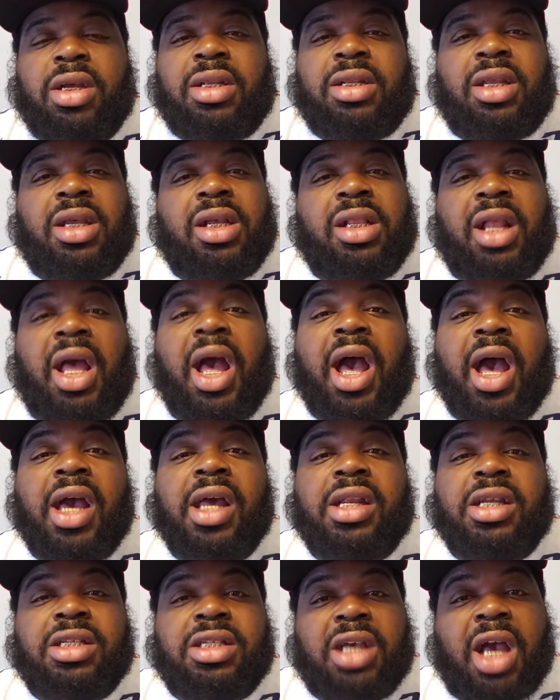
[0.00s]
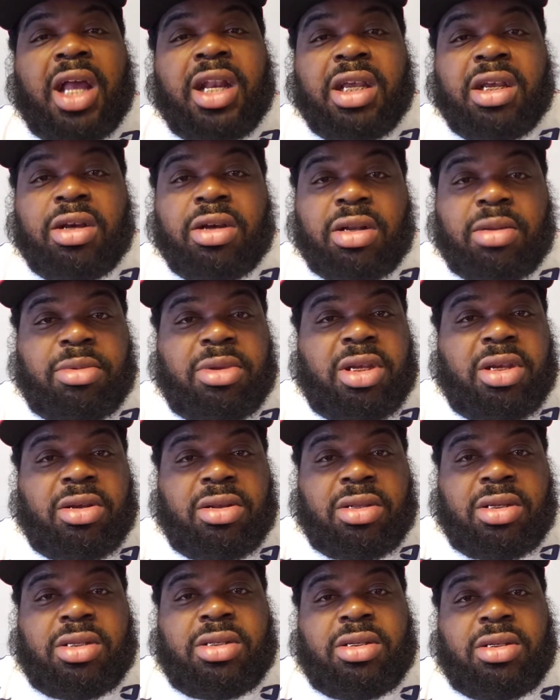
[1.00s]
D line, is Yannick gonna be here
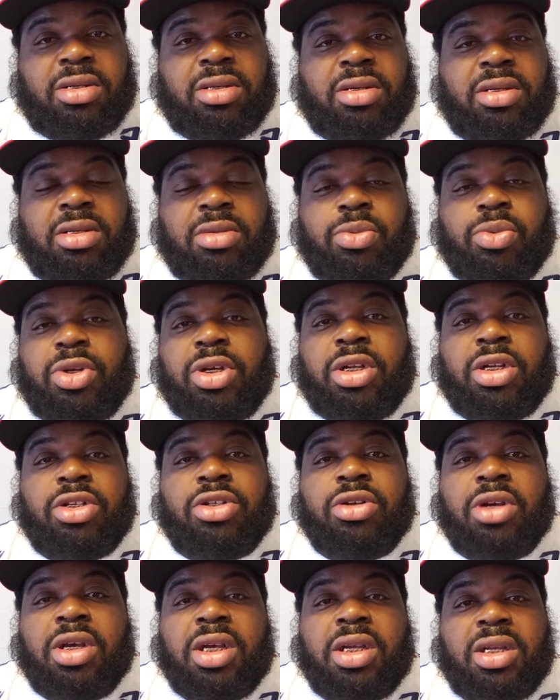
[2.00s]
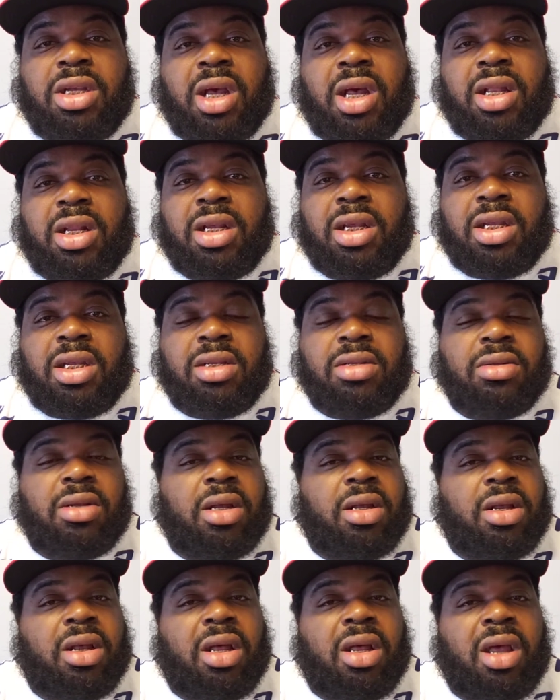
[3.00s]
this year? Are we gonna trade
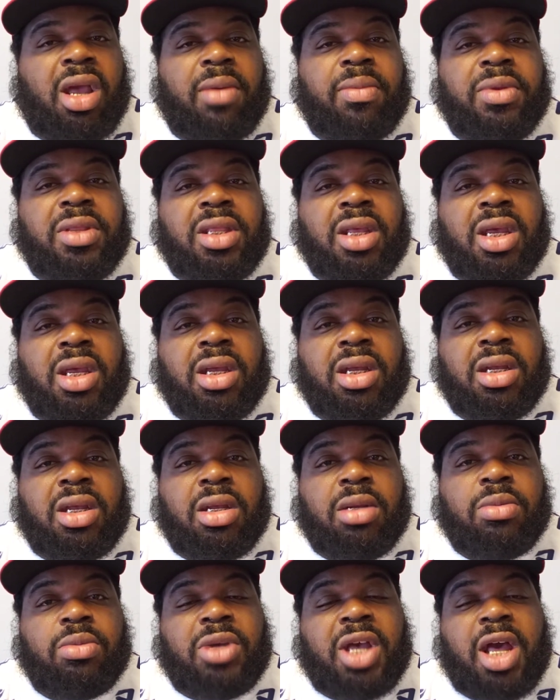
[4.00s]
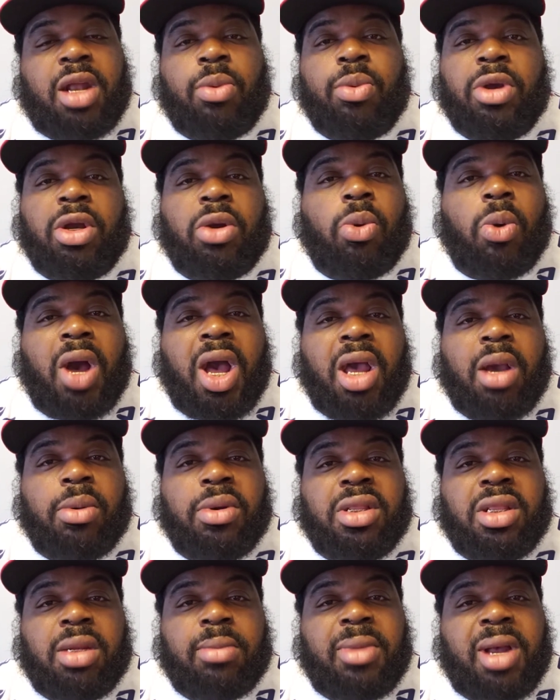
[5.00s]
Yannick? Everything kind of went quiet
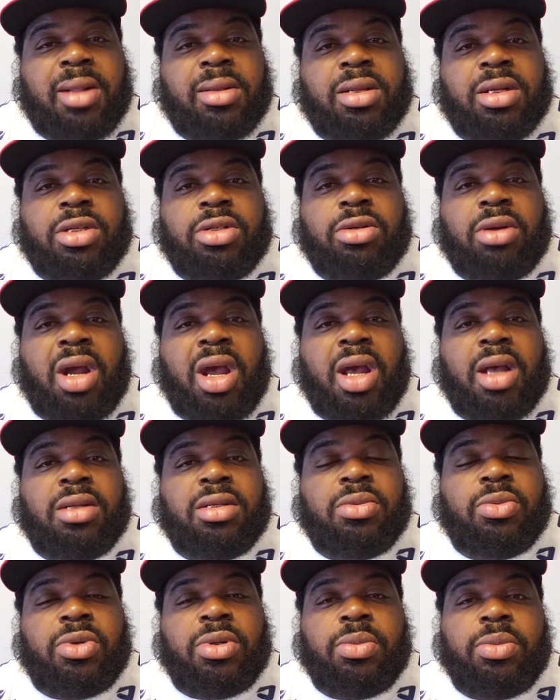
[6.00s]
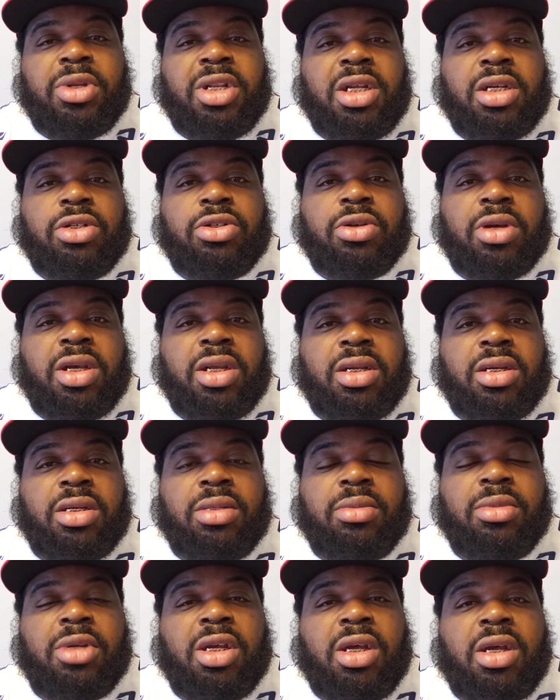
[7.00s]
with him after the draft and when we didn't trade
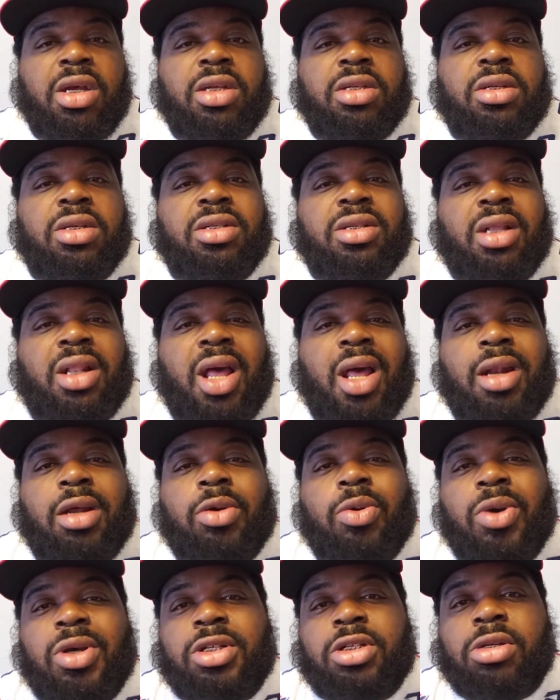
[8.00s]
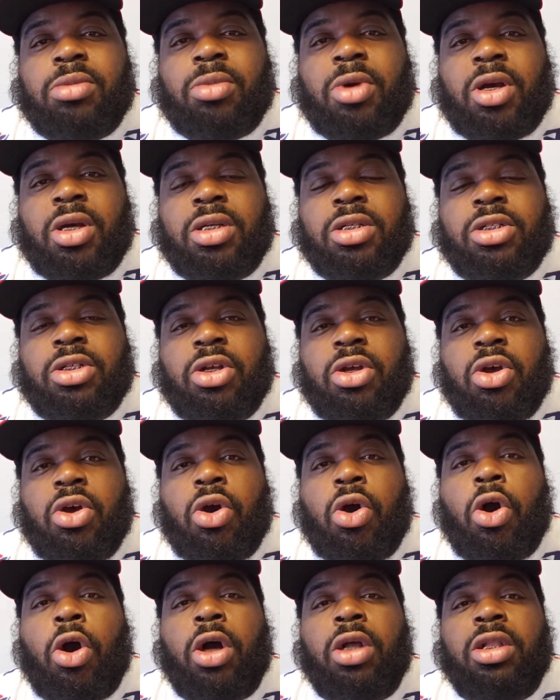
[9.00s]
him. So there's a lot of question marks
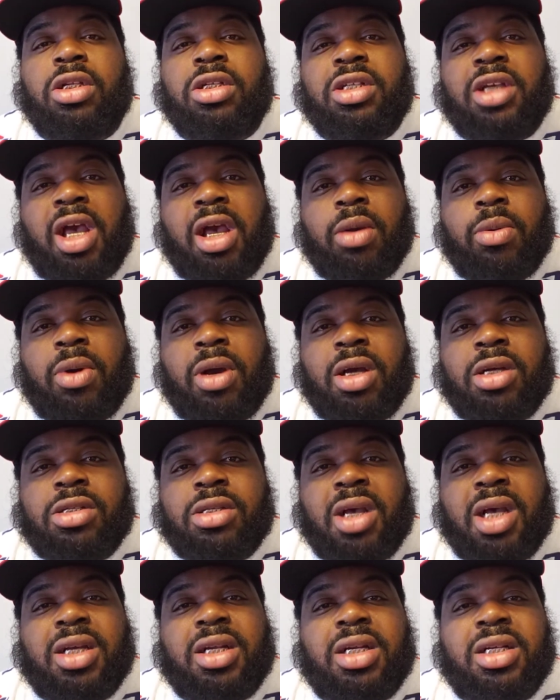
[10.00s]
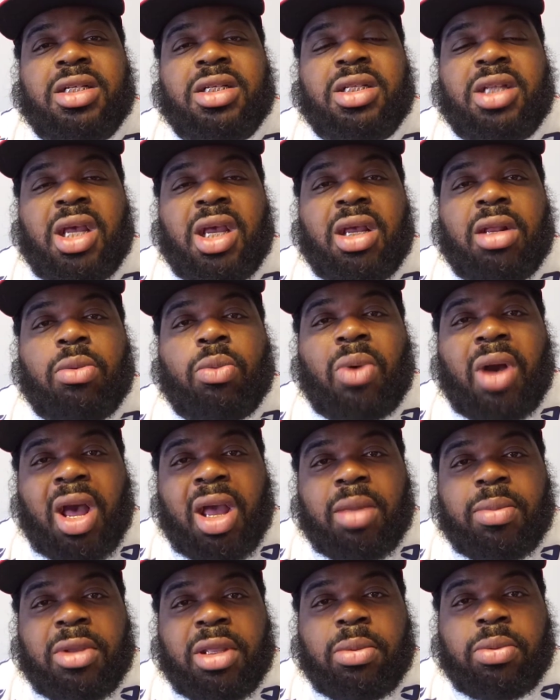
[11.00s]
on the Jaguars. So I can understand
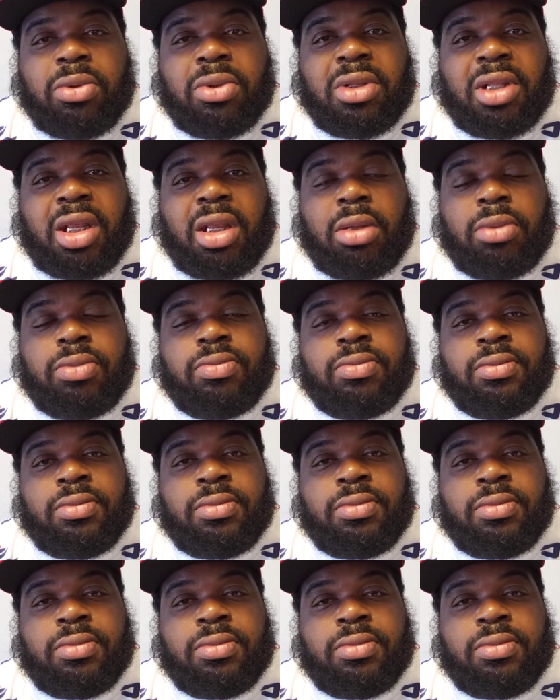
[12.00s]
why people think